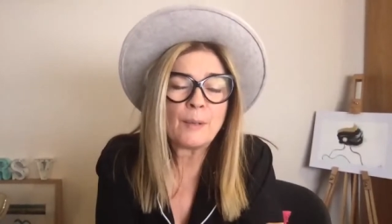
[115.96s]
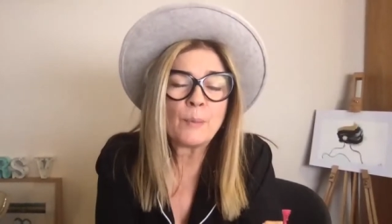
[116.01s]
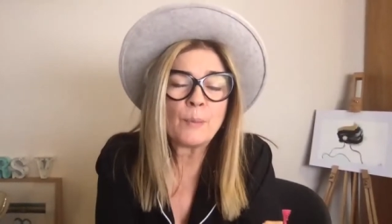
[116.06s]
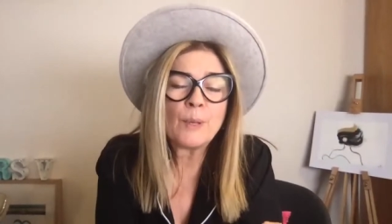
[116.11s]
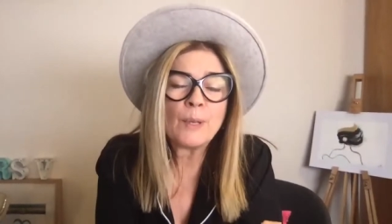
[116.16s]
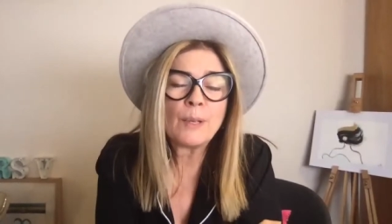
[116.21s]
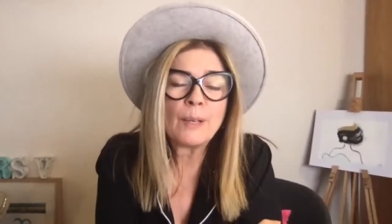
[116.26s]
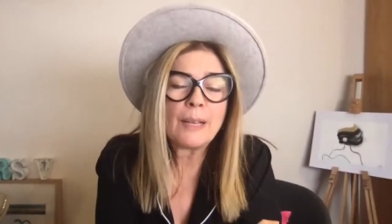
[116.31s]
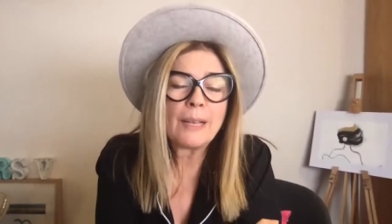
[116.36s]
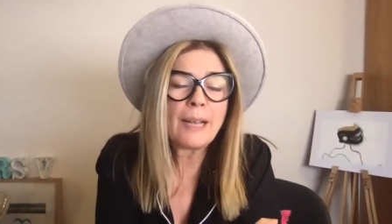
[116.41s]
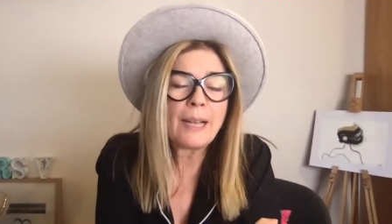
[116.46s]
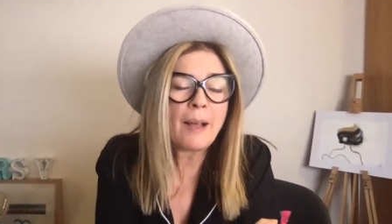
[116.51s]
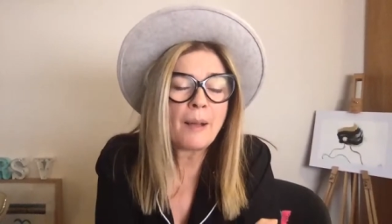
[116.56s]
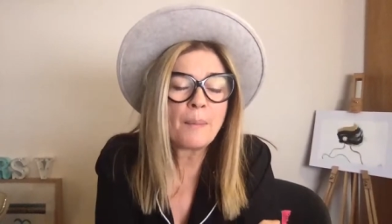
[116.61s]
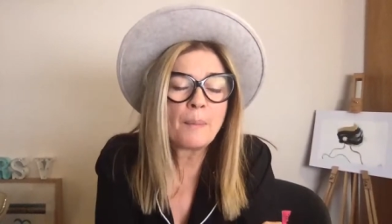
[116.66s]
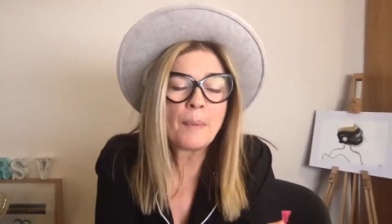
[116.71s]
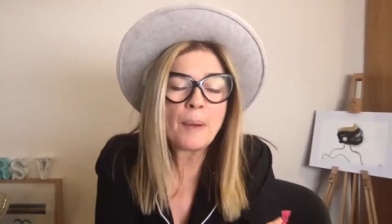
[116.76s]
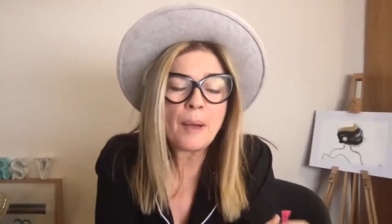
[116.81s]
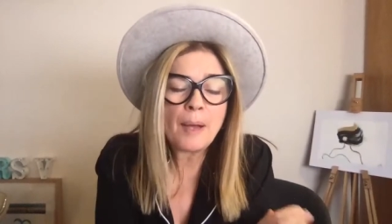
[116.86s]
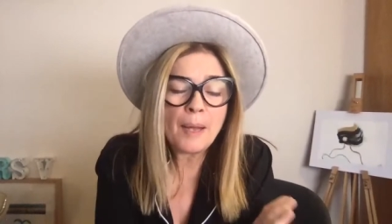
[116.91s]
Well,
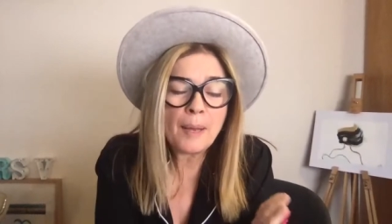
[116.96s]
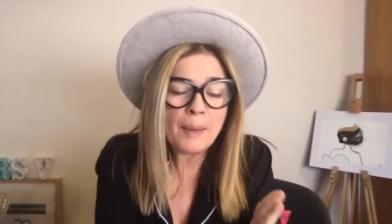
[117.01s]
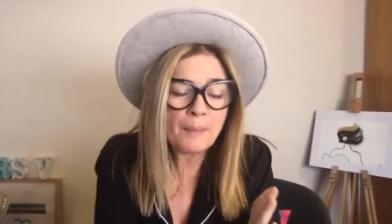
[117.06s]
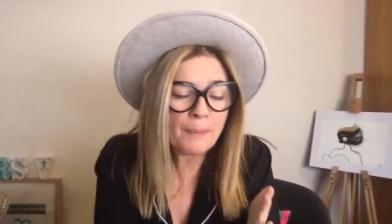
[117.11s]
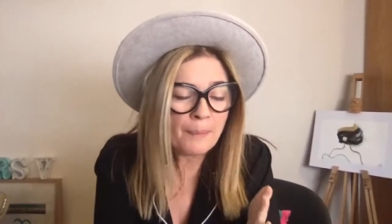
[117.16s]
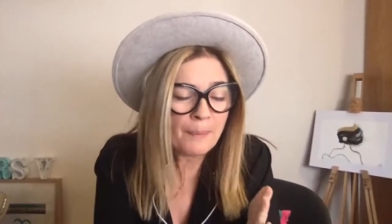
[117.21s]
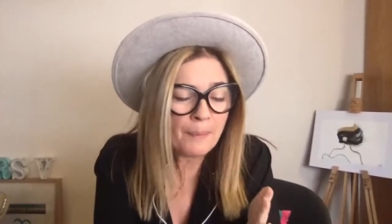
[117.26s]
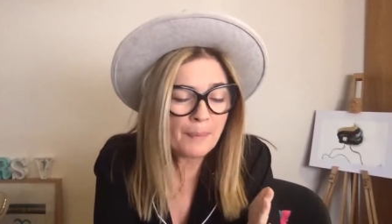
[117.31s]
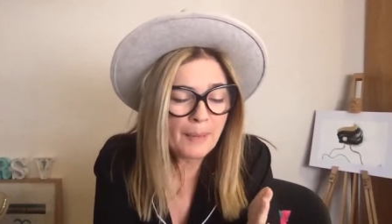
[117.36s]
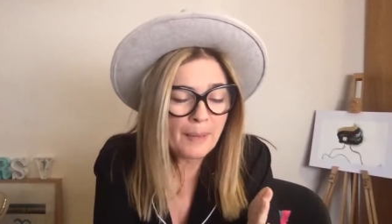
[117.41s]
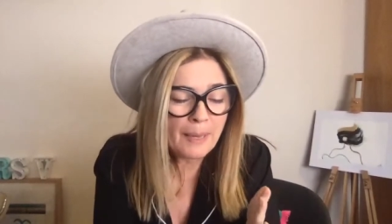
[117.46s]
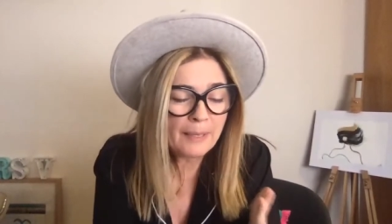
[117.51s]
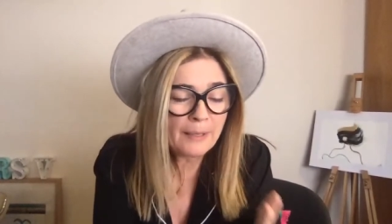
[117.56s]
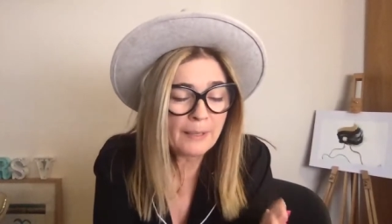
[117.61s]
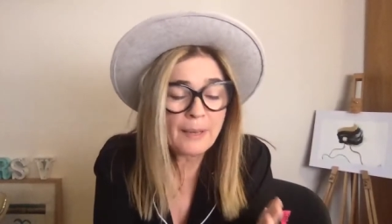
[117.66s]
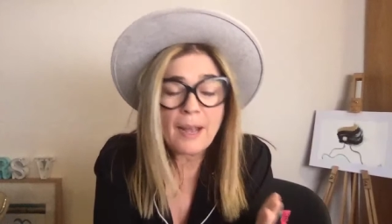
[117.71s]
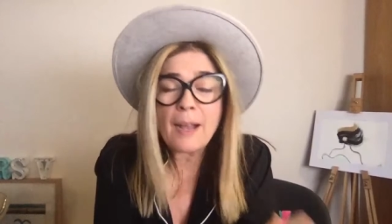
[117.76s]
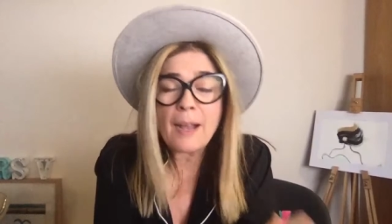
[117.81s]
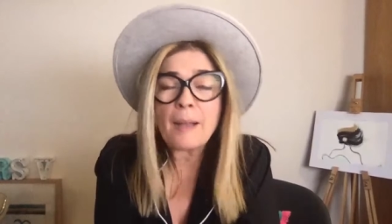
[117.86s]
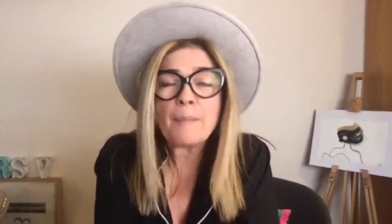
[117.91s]

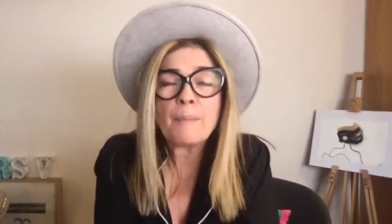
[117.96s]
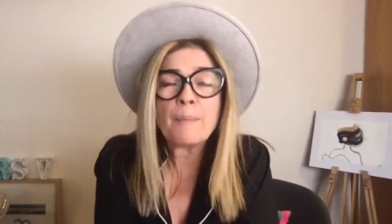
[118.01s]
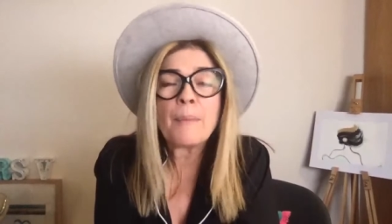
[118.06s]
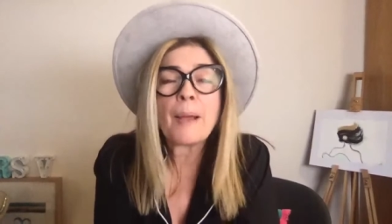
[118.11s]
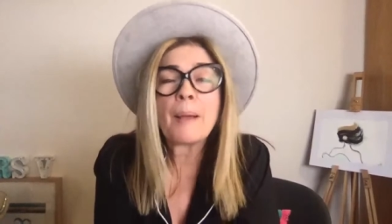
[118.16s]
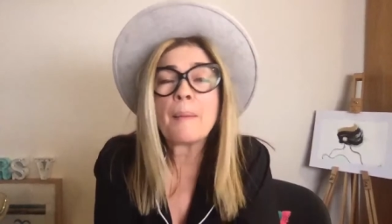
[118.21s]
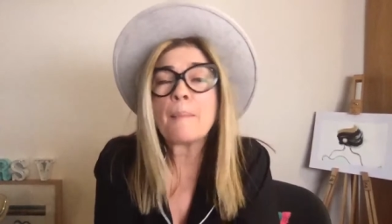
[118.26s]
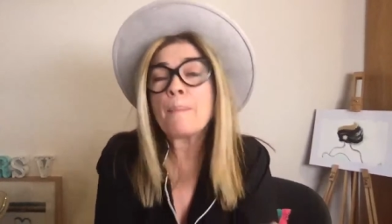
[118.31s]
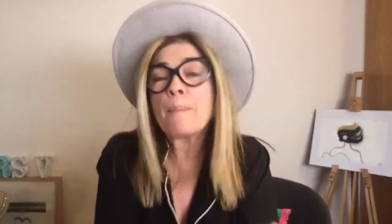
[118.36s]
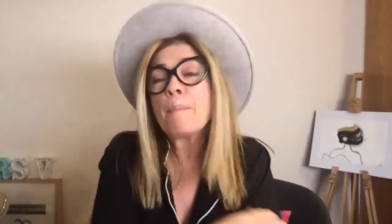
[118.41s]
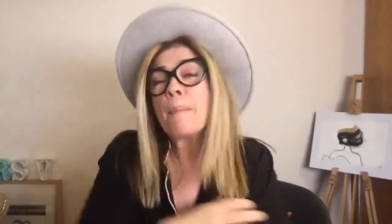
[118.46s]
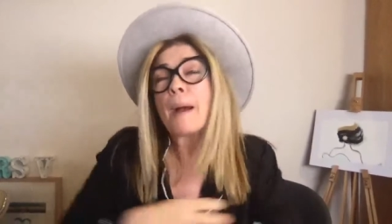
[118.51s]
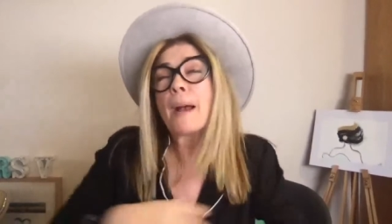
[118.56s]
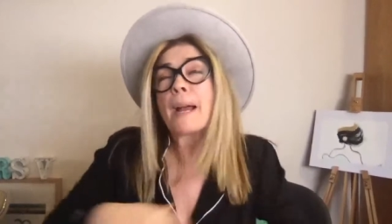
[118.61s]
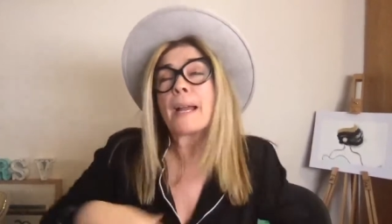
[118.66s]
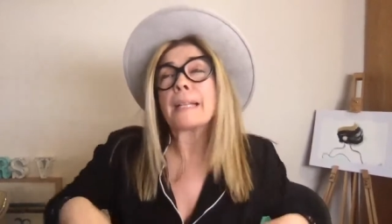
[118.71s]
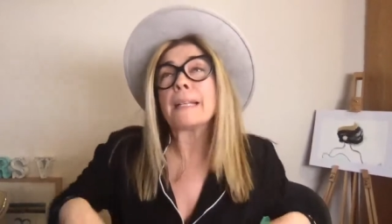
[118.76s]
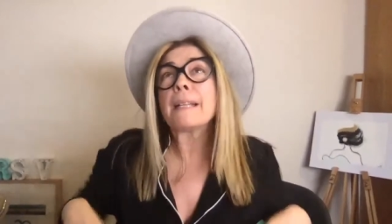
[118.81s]
my